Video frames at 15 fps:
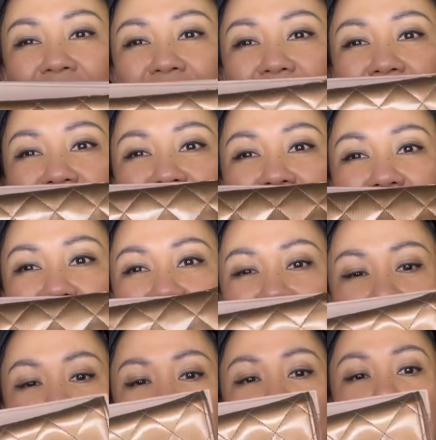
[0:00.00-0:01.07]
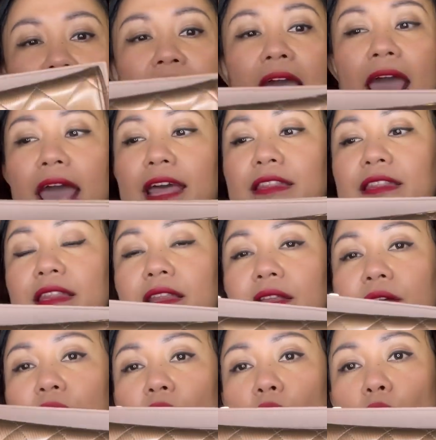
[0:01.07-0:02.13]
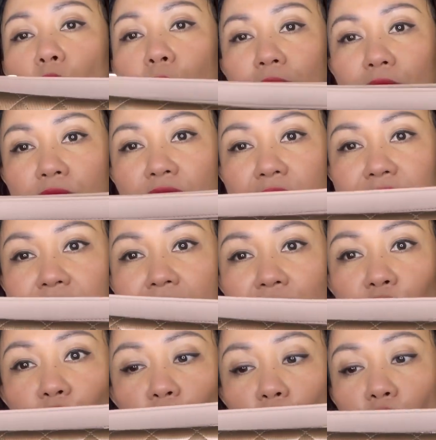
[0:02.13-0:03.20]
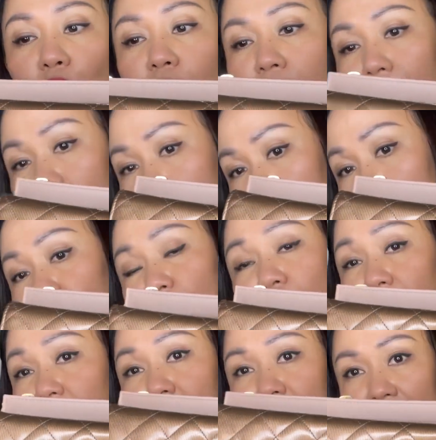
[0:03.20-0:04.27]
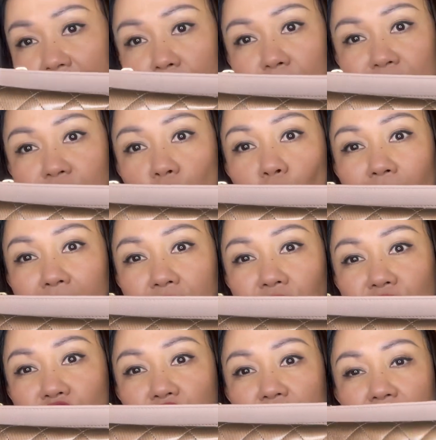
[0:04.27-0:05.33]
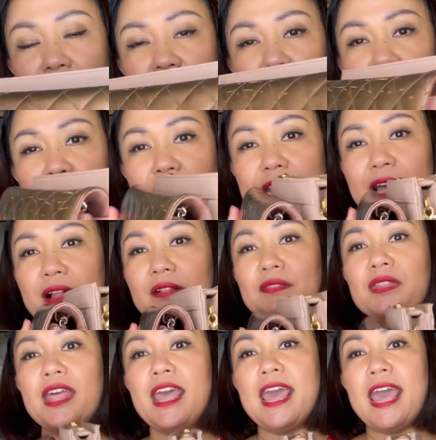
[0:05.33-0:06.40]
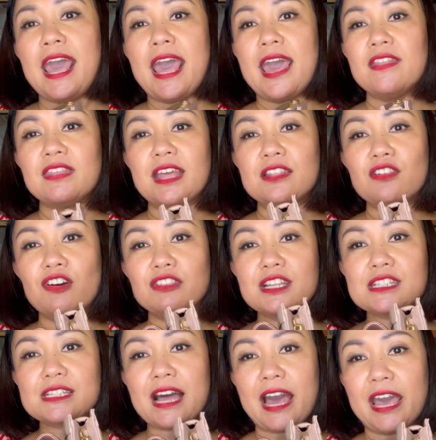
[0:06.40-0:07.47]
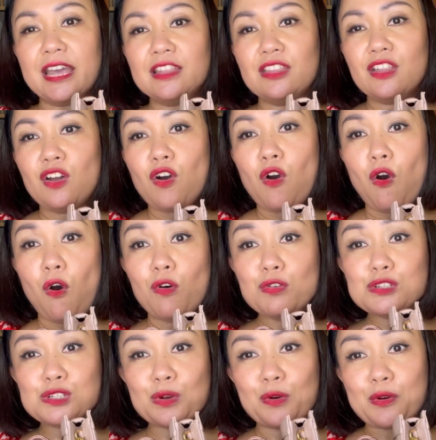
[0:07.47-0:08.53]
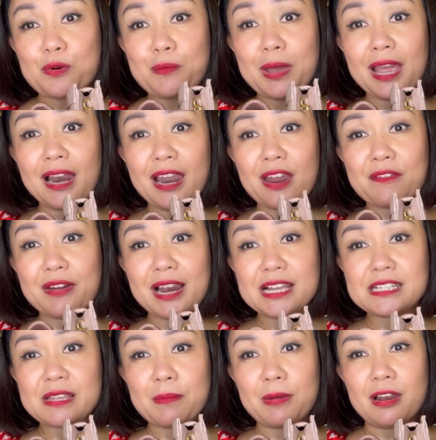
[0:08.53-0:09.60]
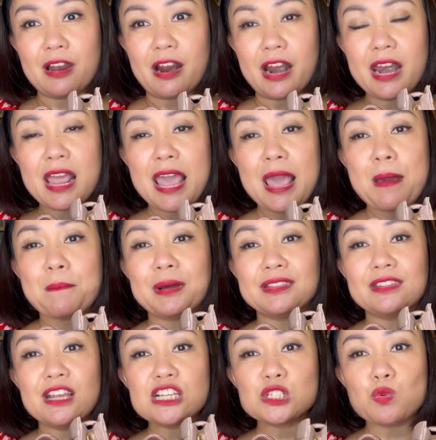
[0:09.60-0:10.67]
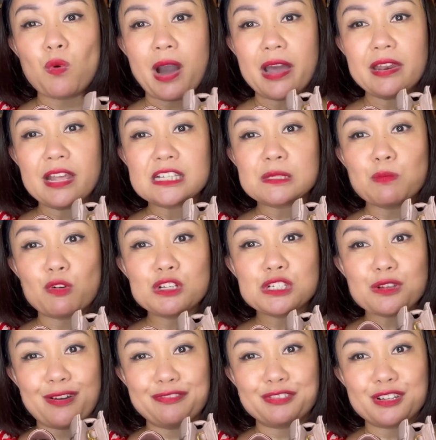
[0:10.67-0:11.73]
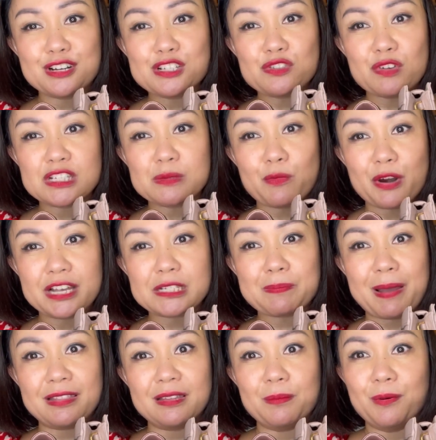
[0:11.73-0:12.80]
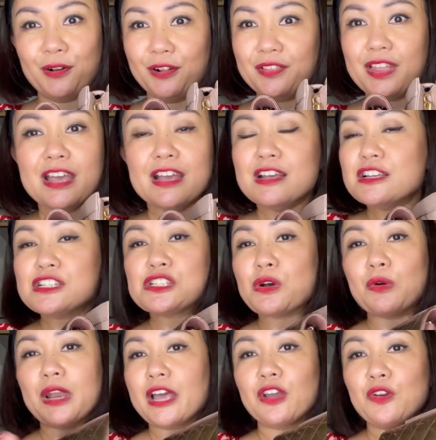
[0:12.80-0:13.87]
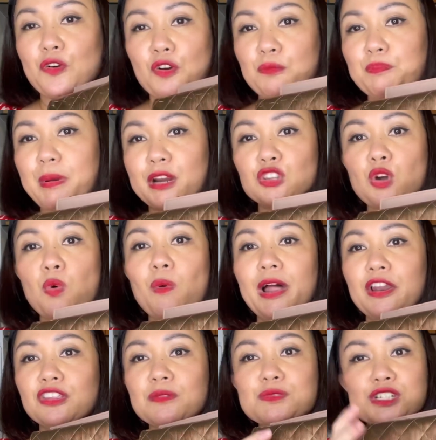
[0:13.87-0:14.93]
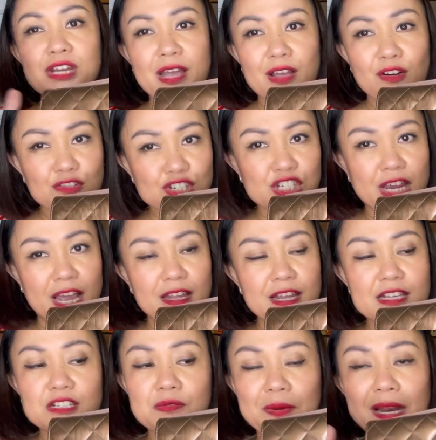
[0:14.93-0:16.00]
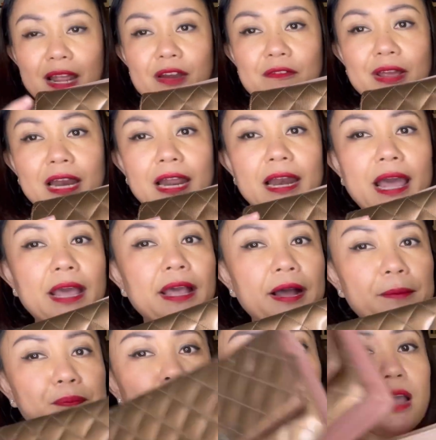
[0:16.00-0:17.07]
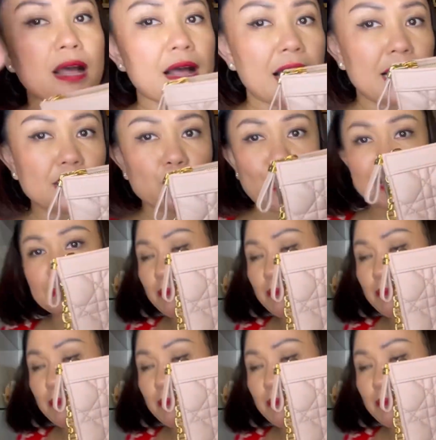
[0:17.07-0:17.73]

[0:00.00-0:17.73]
like that. And width is like, you know, oh, it's just the same as the wallet on chain, Chanel. And then on the side, also really similar, but this one is more softer, so it's more expandable. So like, you know, compared to a wallet on chain, it's really like quite